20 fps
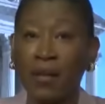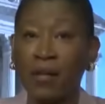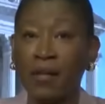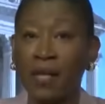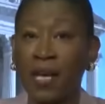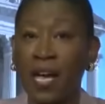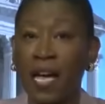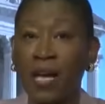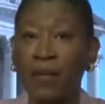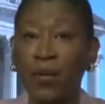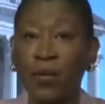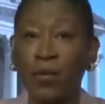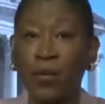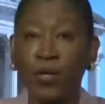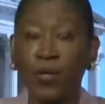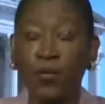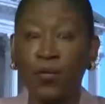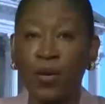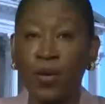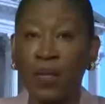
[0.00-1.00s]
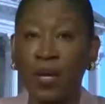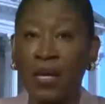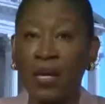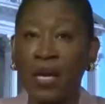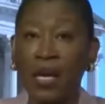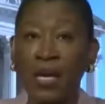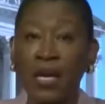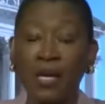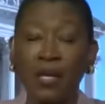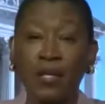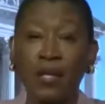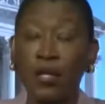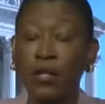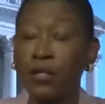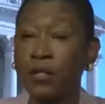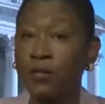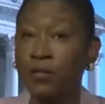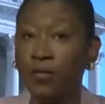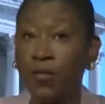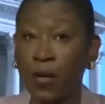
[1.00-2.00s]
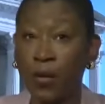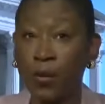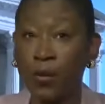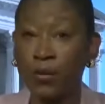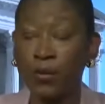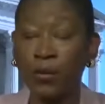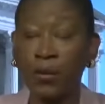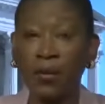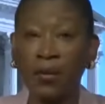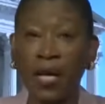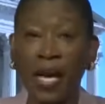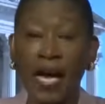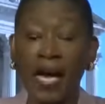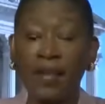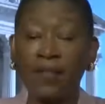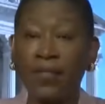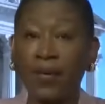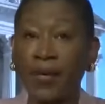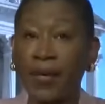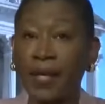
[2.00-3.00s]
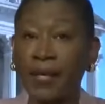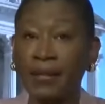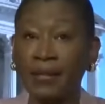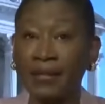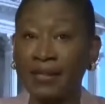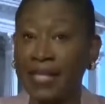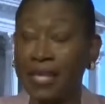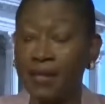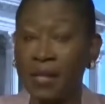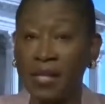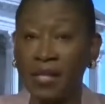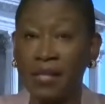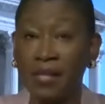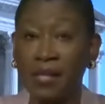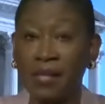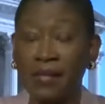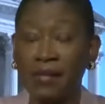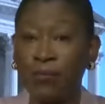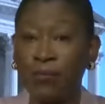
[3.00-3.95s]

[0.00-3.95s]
a time in which women couldn't vote, had very limited